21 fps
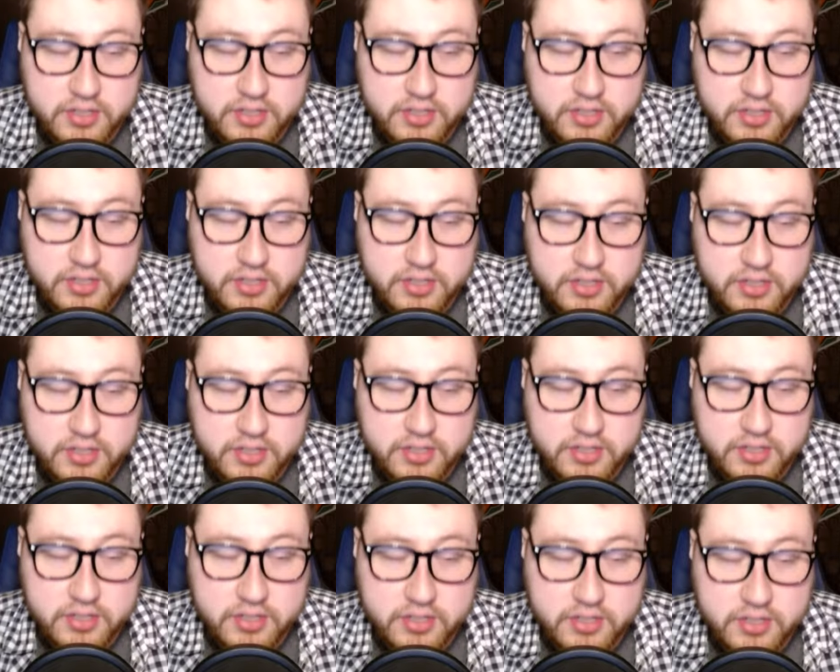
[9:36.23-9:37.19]
They've
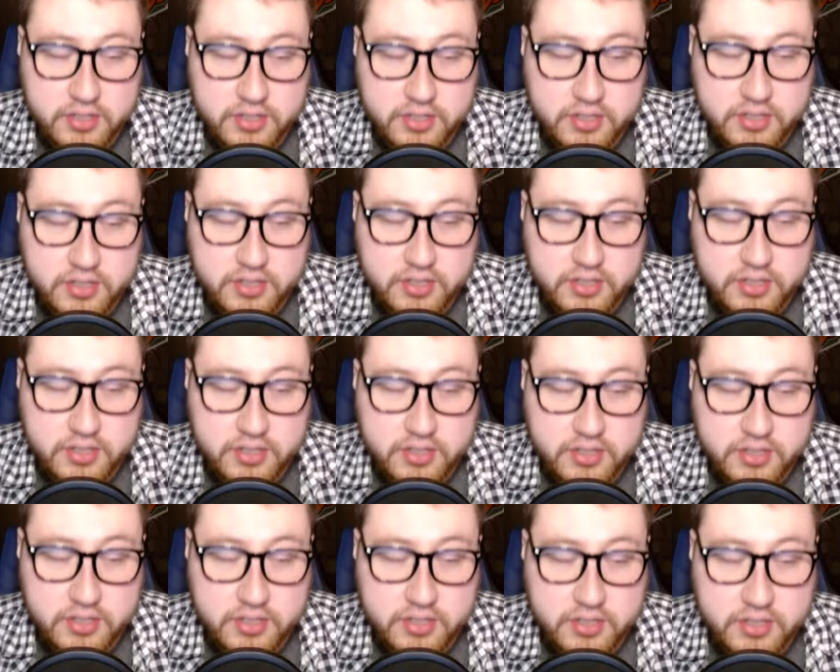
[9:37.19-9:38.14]
both getting ranked
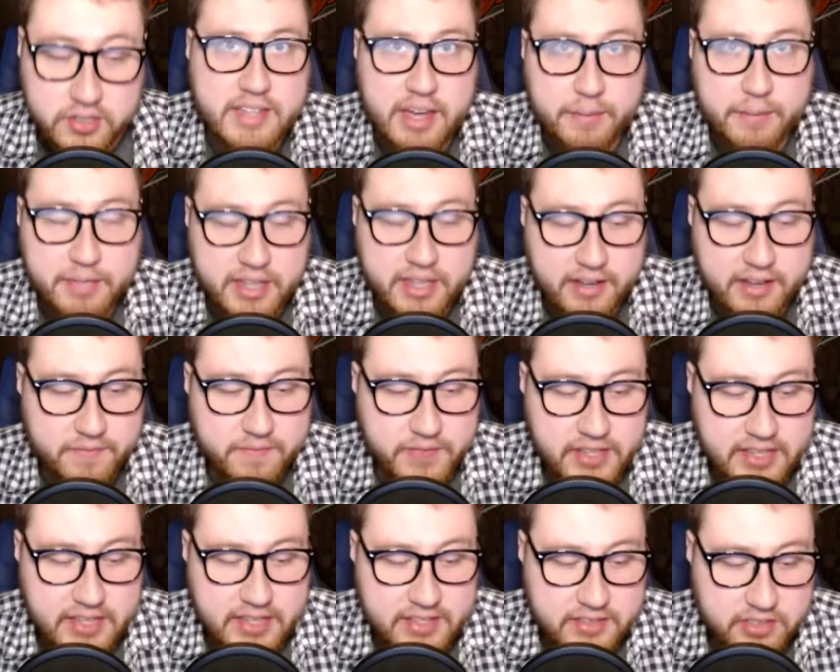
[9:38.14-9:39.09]
inside the top 10
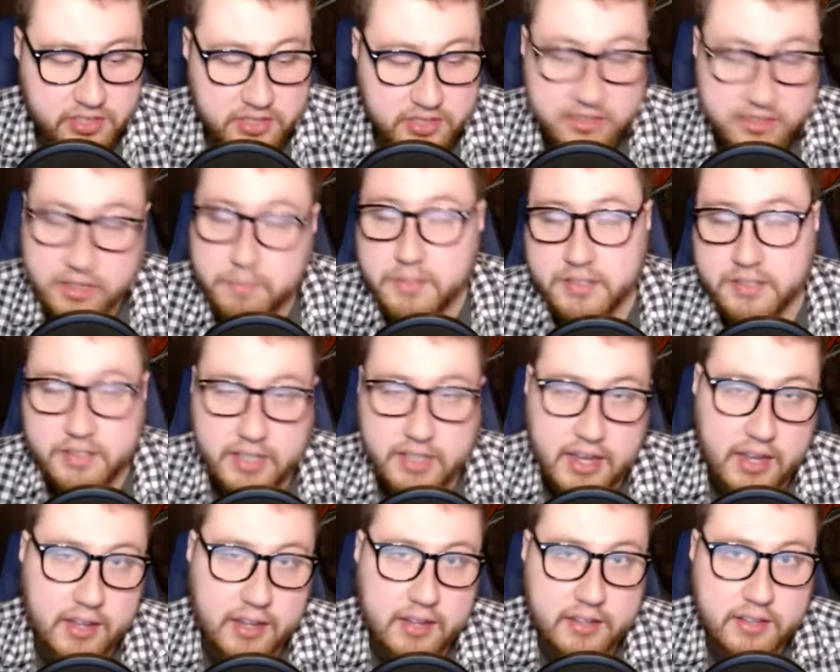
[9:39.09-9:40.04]
is just a
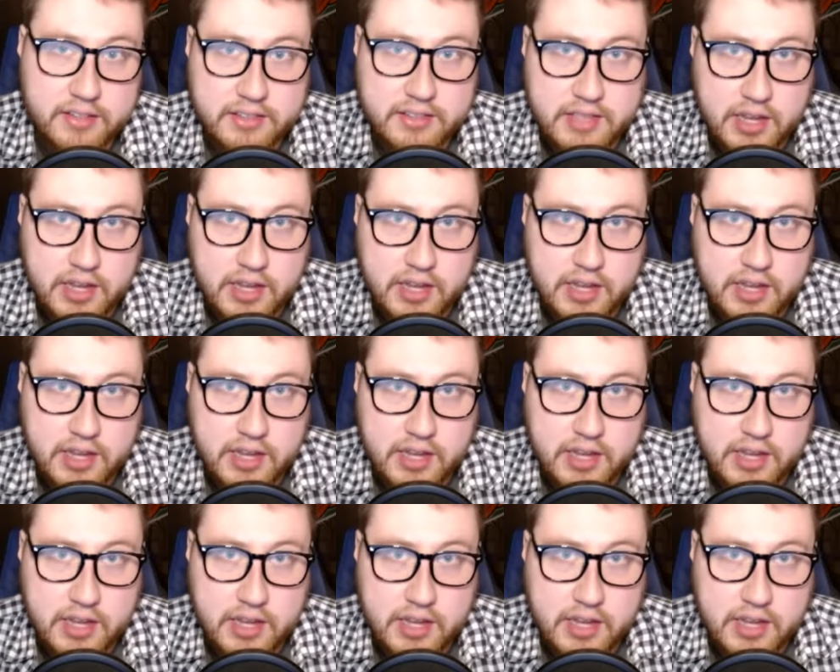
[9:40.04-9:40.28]
mistake.